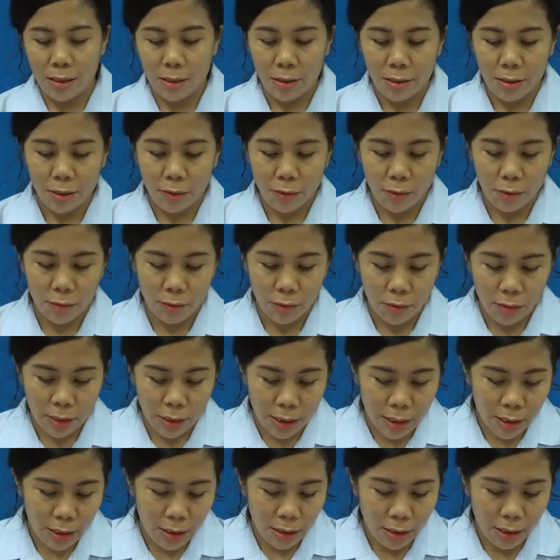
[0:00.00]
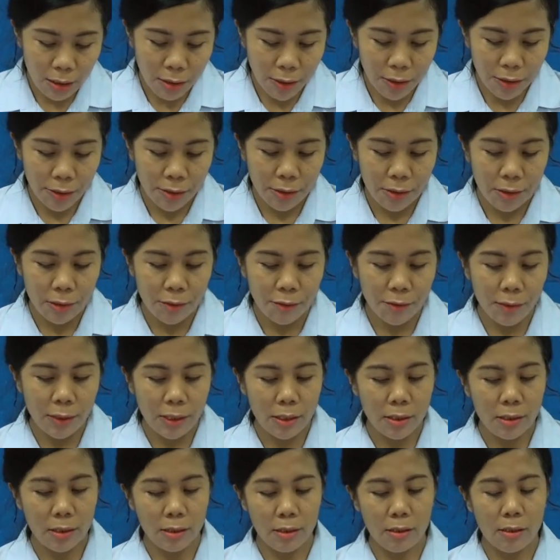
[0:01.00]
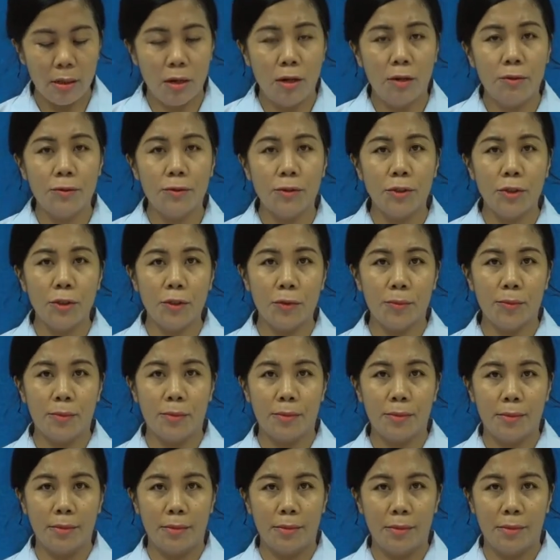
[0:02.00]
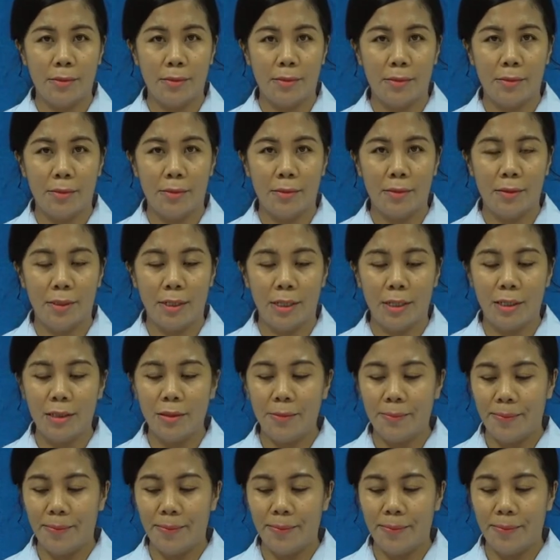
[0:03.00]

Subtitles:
So these are the faces of cube. Okay.